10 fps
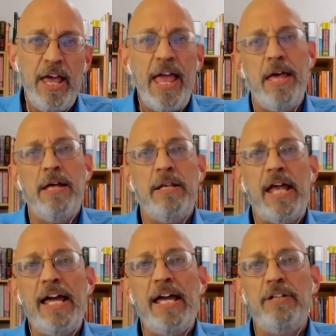and
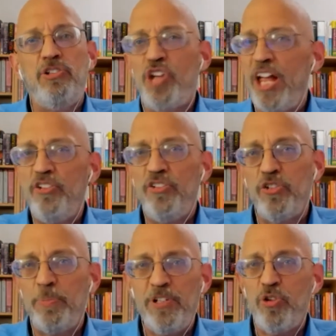I changed the
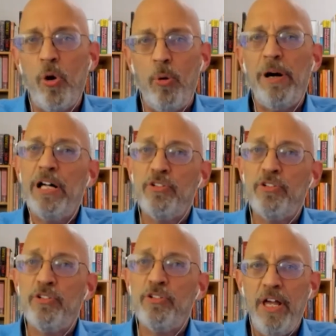speech a whole bunch.
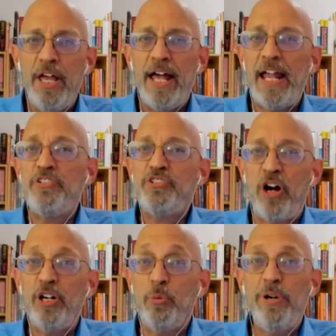And I
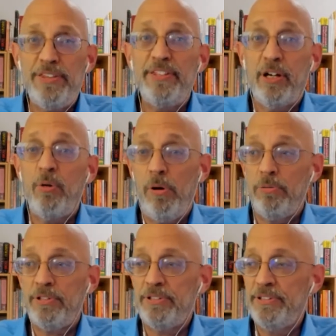started with a
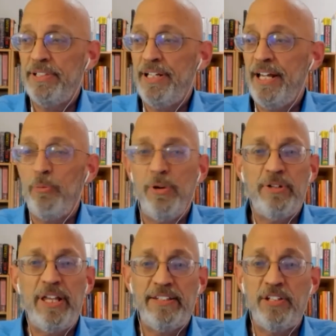quote, and it went
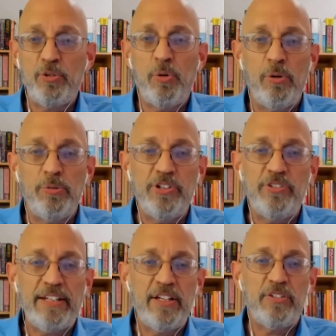like this. Quote was
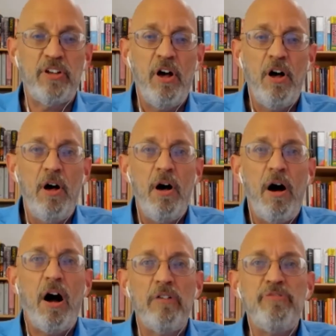like this:
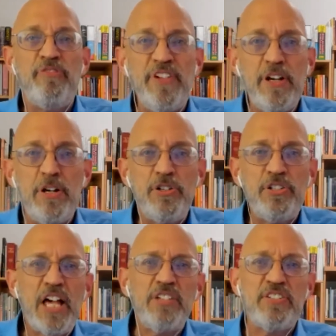our fears
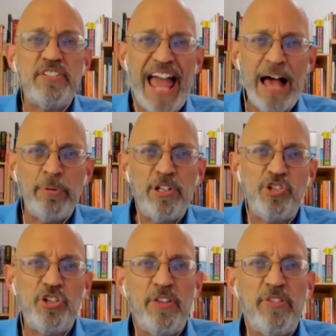
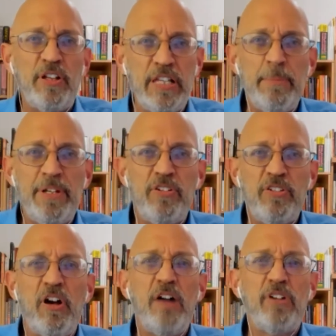establish the
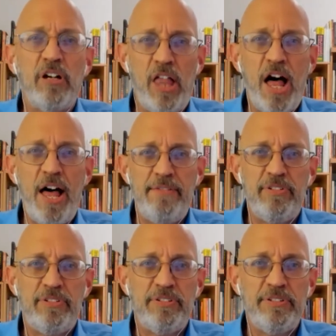limits of our
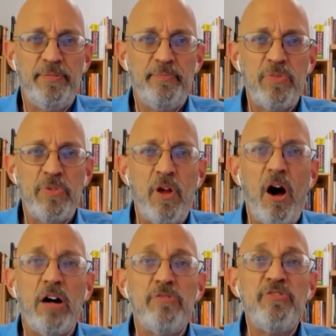lives.
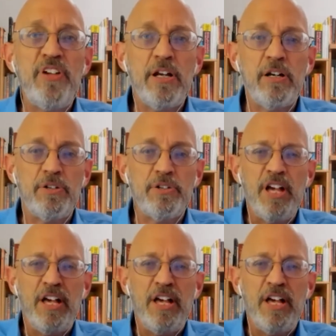Our fears